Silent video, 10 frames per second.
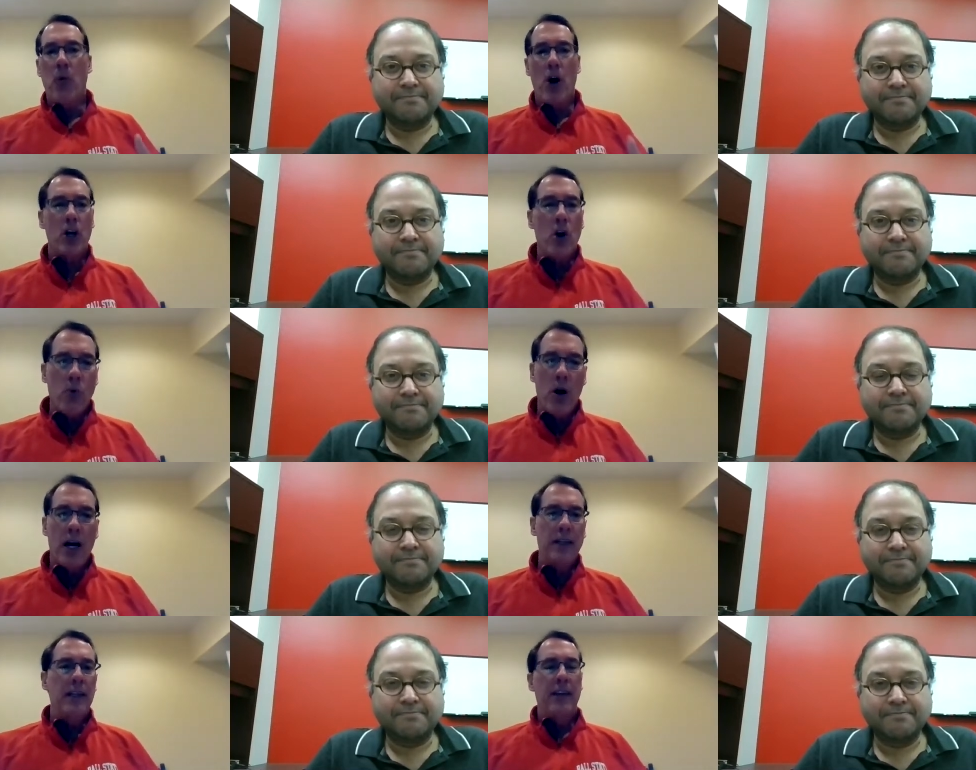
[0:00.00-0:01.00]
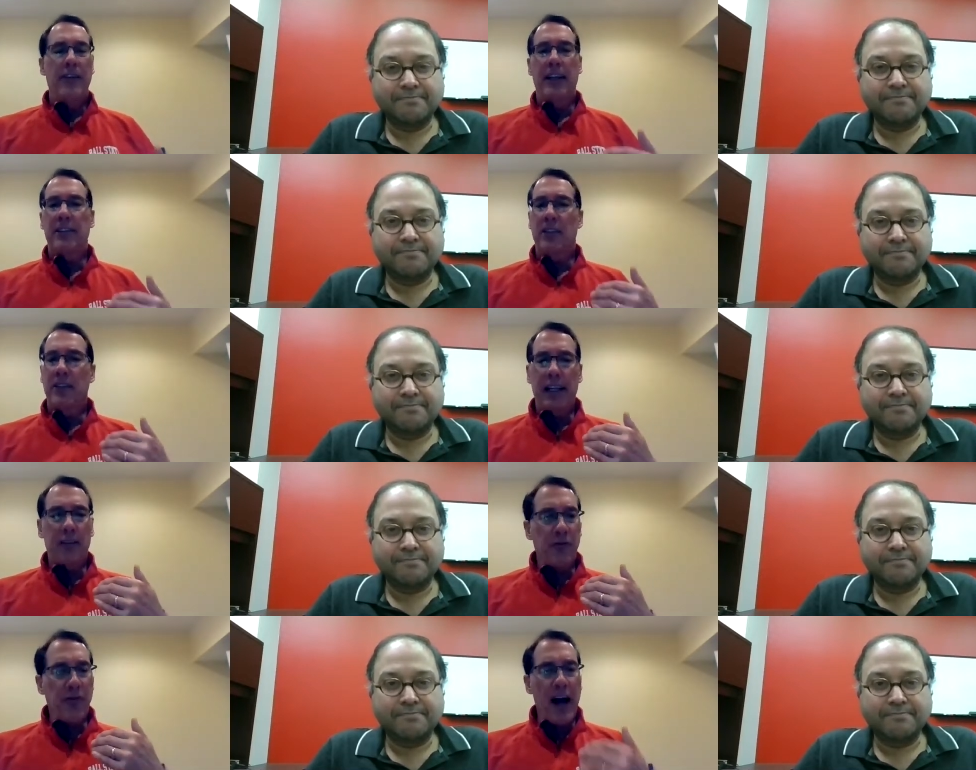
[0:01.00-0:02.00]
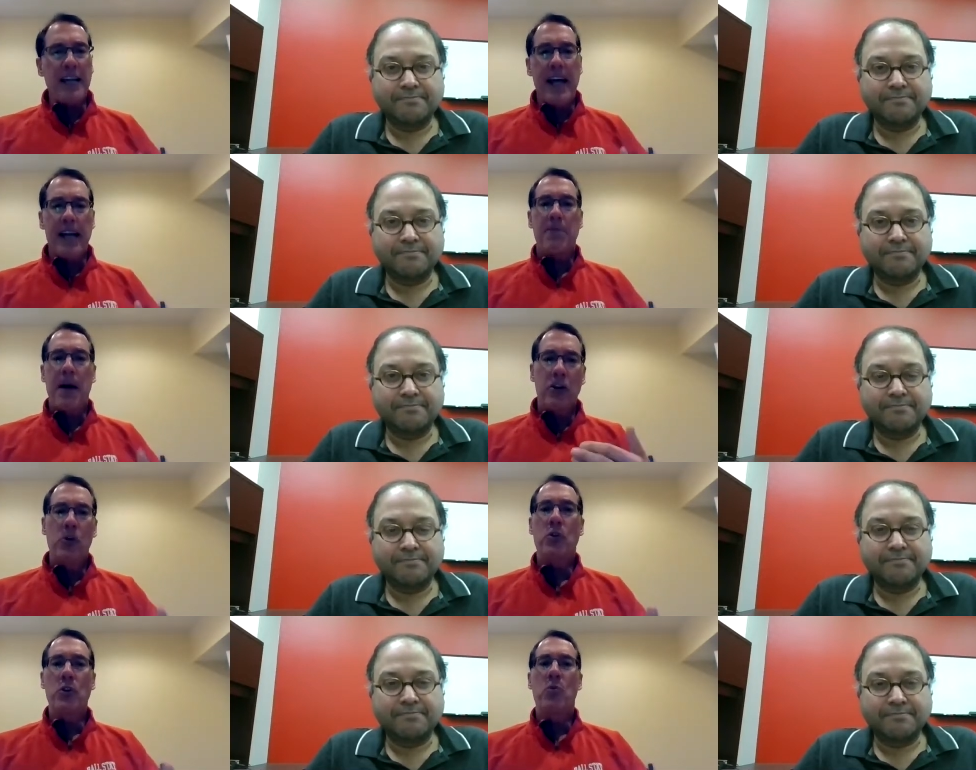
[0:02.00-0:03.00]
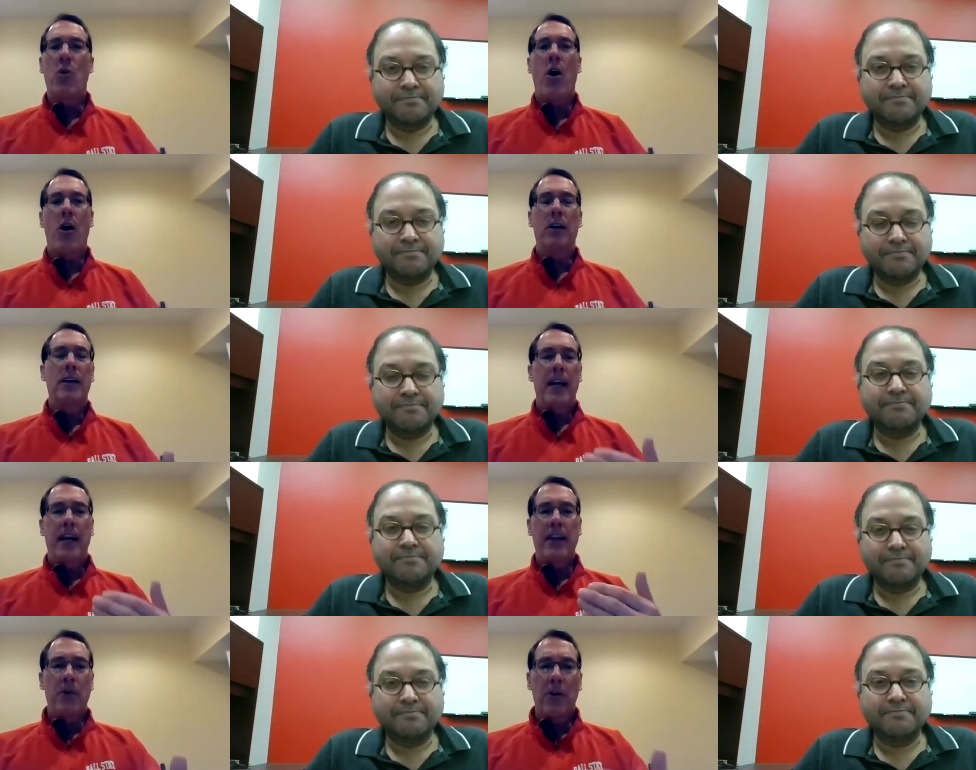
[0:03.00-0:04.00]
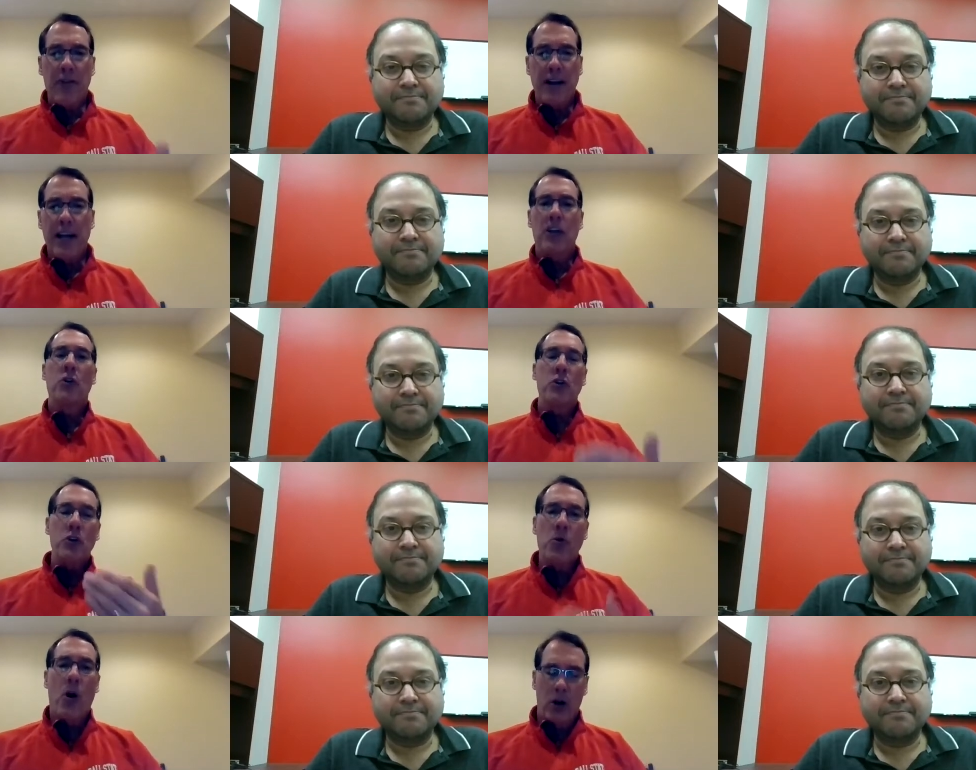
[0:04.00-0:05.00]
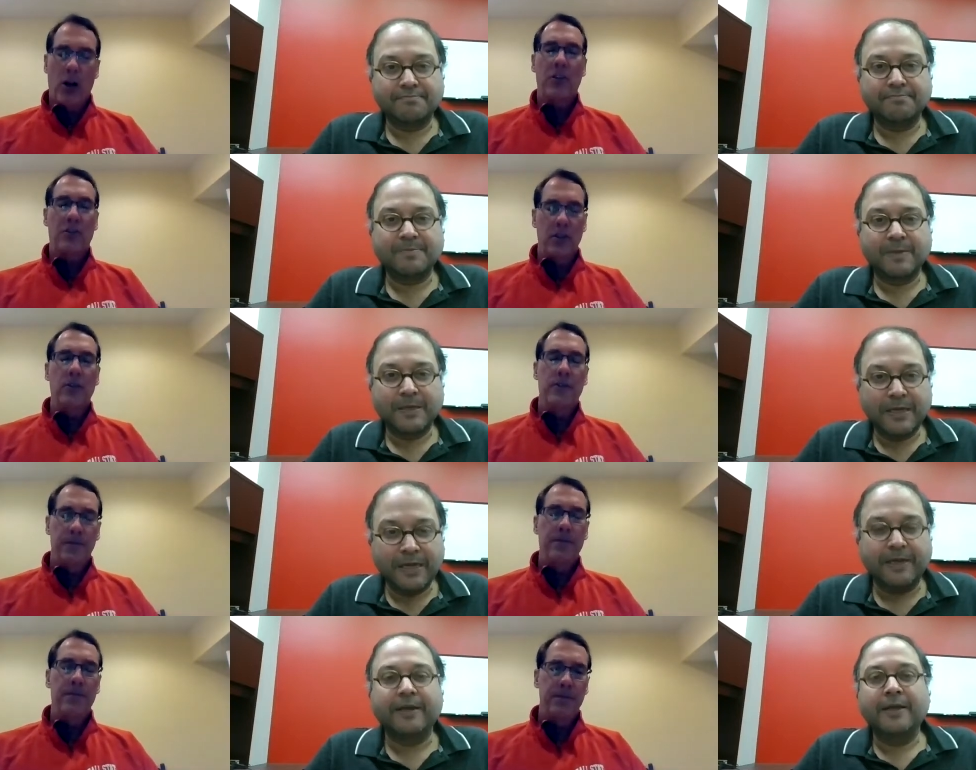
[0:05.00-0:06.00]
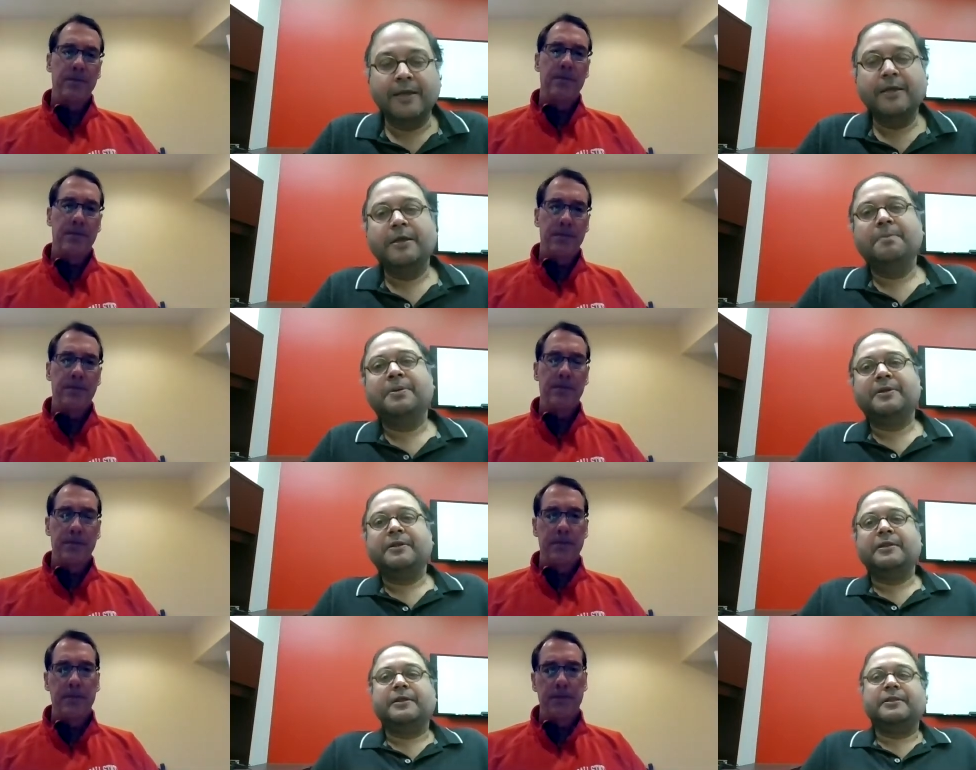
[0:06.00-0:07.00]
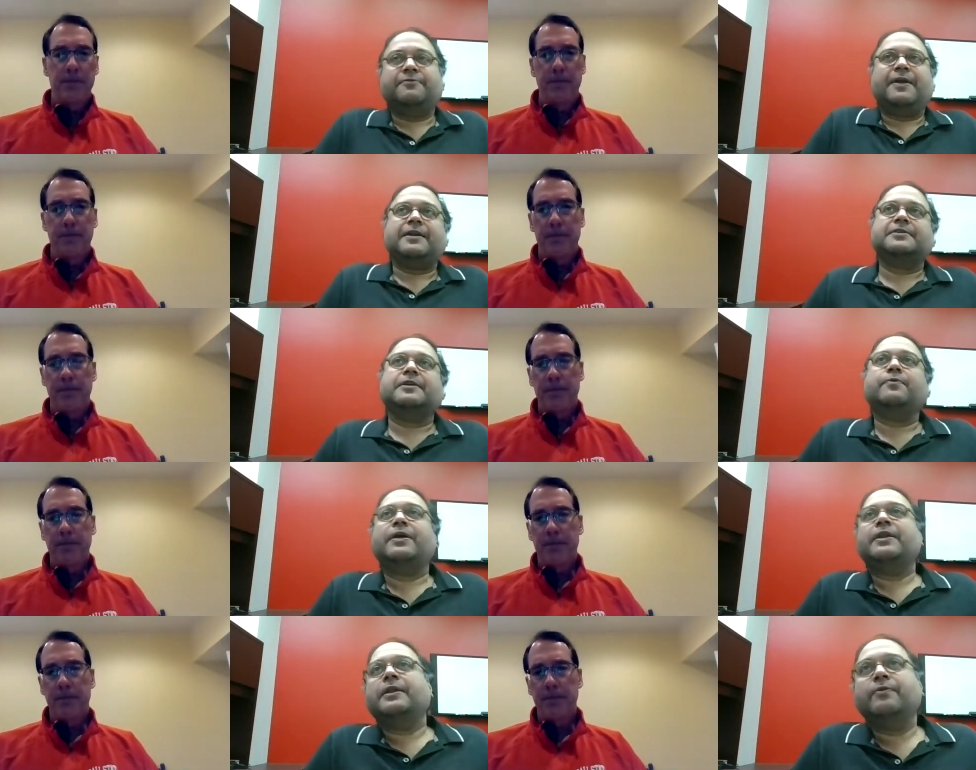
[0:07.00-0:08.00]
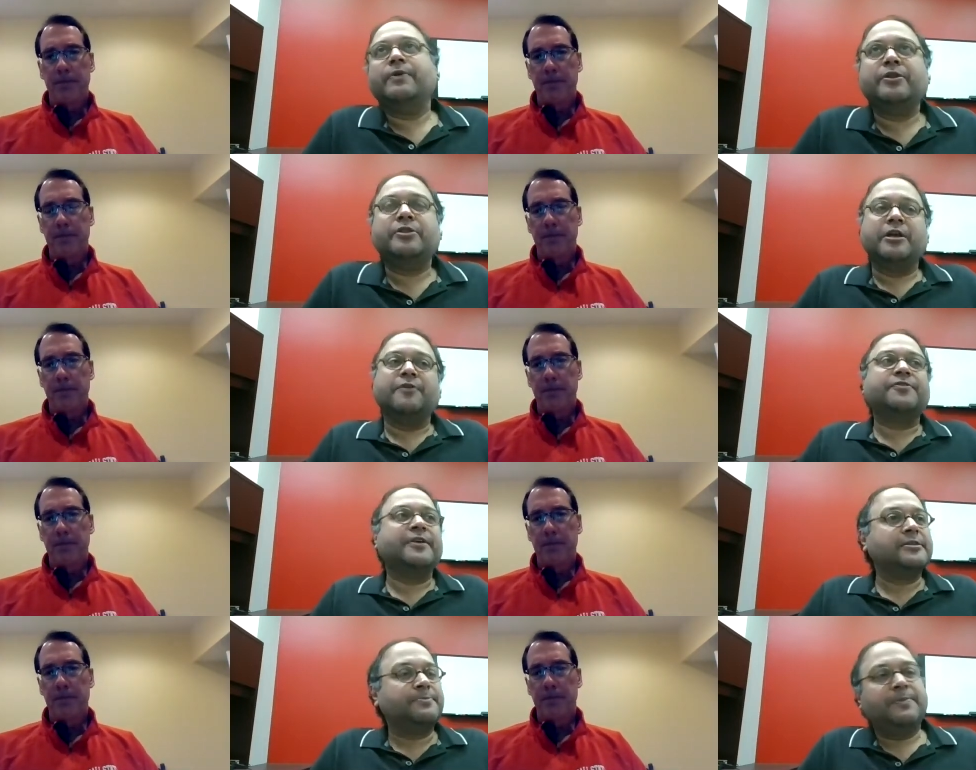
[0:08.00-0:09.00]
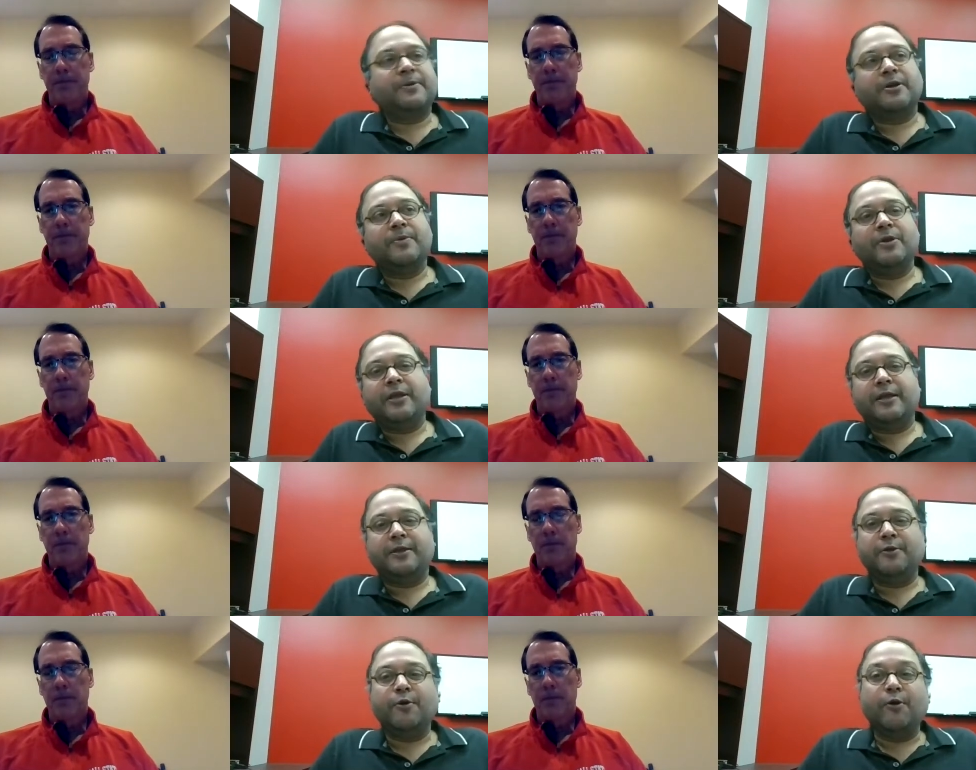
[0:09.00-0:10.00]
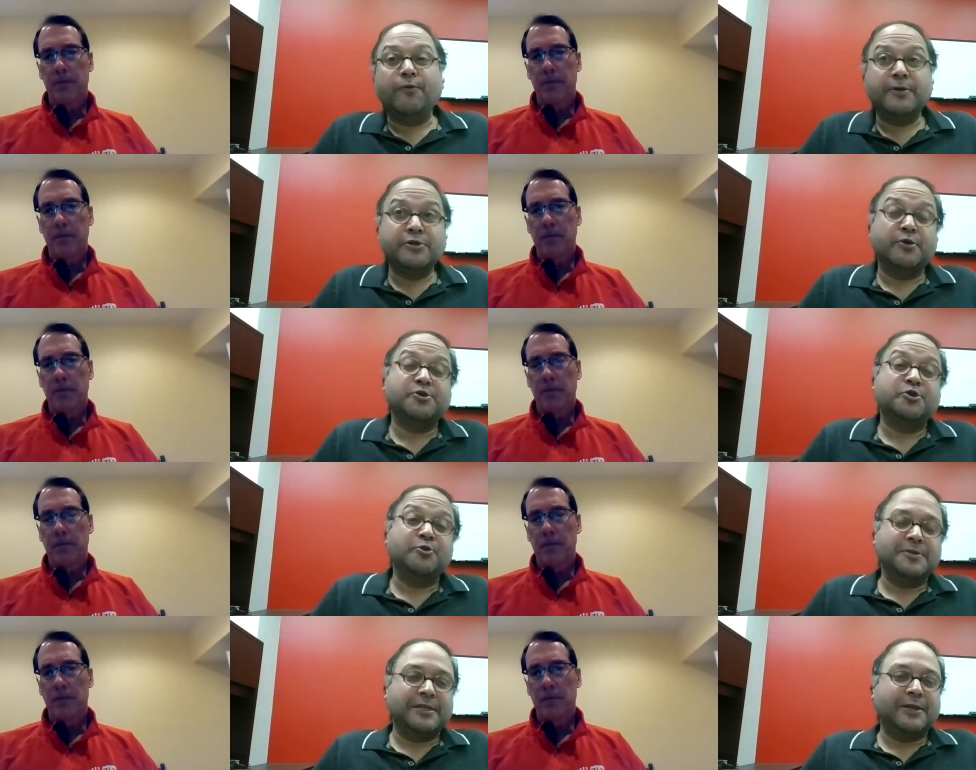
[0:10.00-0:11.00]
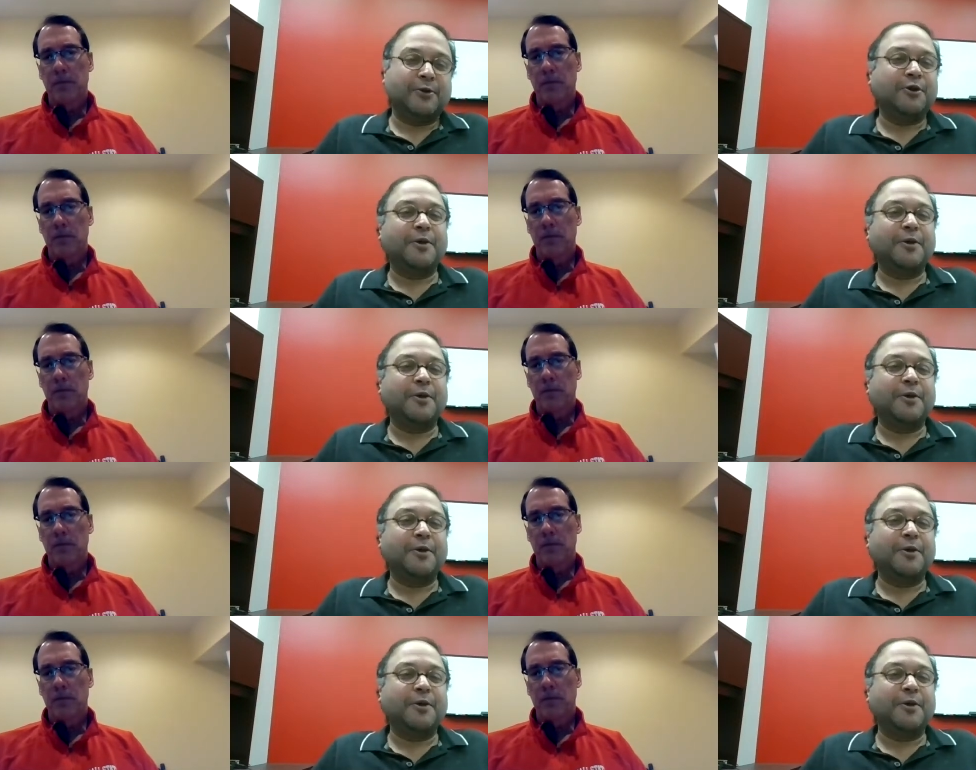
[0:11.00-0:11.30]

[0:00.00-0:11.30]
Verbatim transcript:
Speaker 1: one on one. That's that's finding out about who you are, and they want to find out who you are also.
Speaker 2: Indeed, but the, the fact is that when when you think of salespeople communicating, always you assume is that they're going to